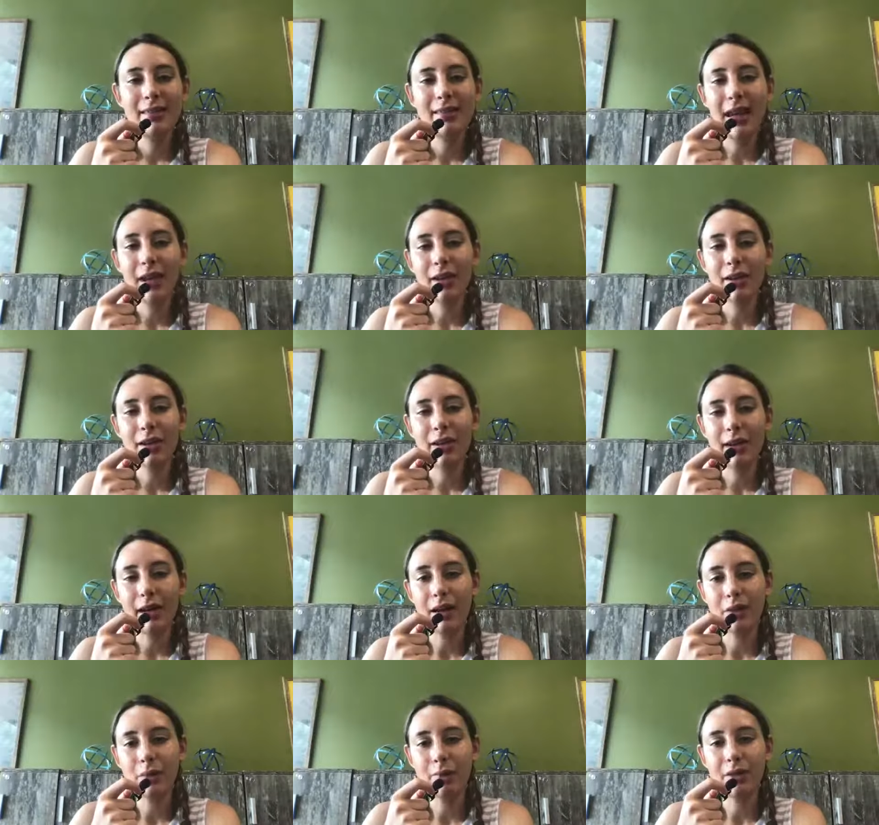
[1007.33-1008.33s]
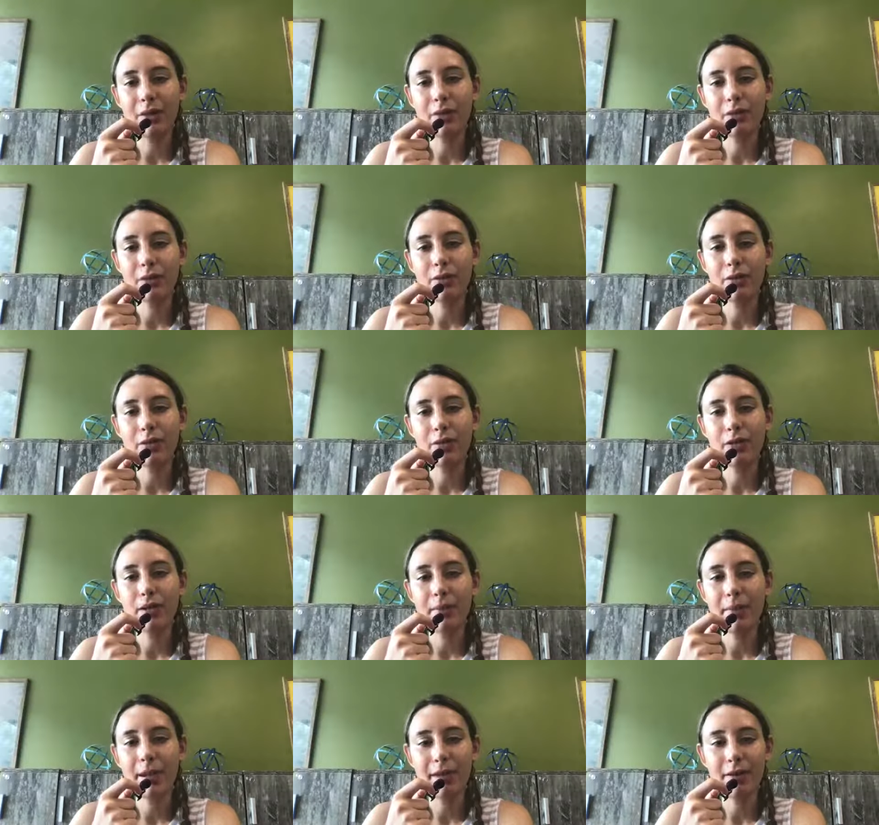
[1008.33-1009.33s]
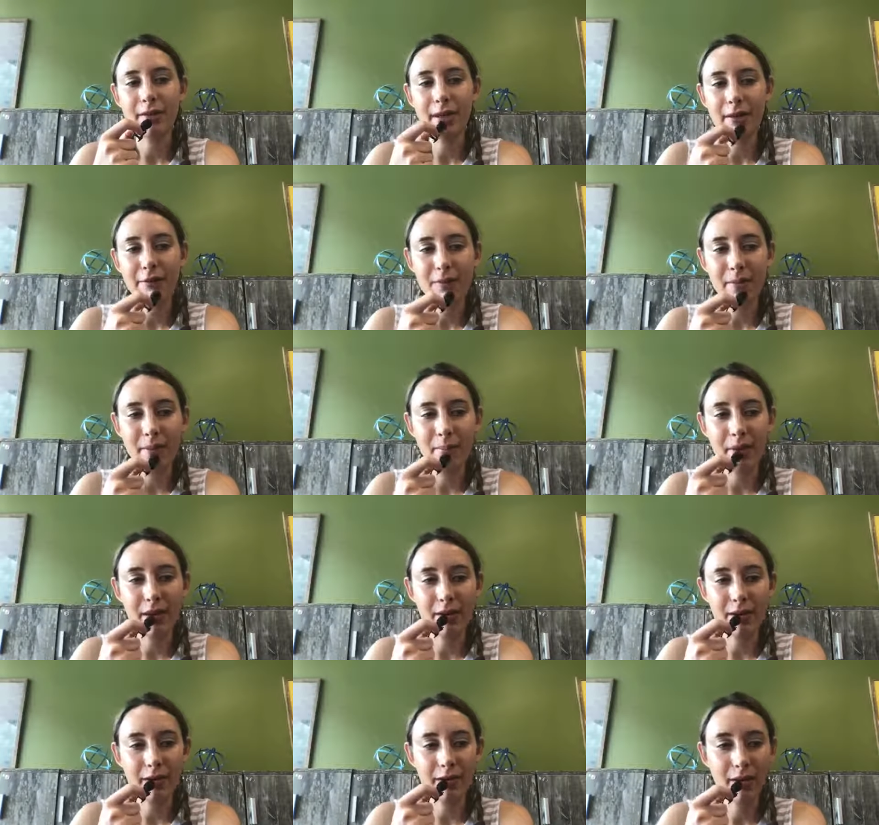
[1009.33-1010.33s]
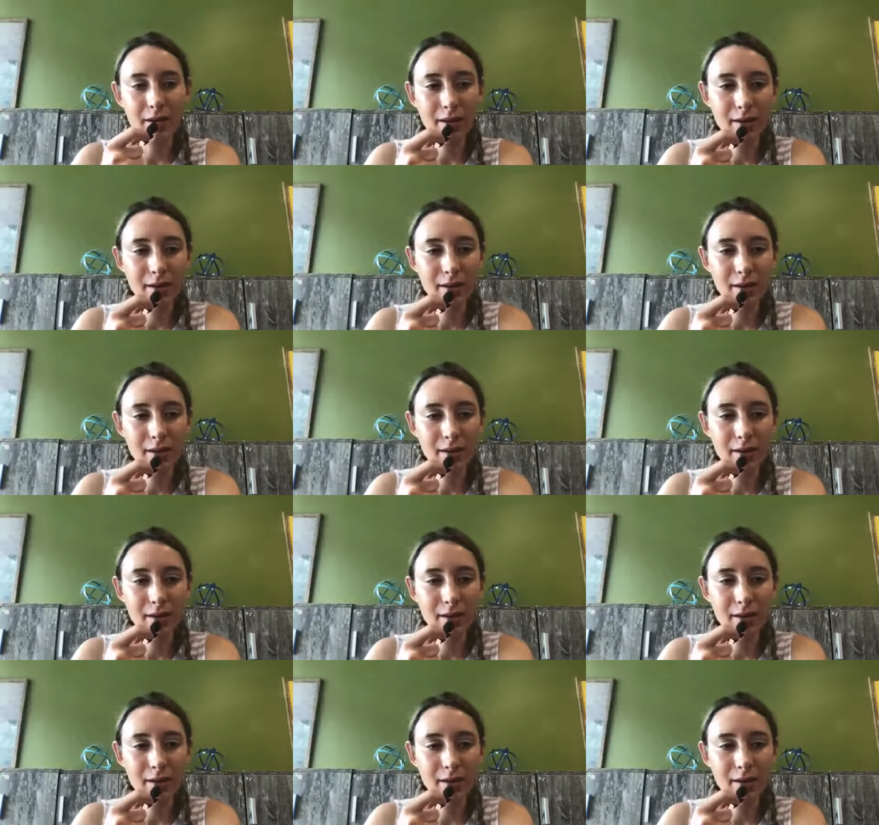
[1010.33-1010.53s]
that could help you or could make your life a bit better.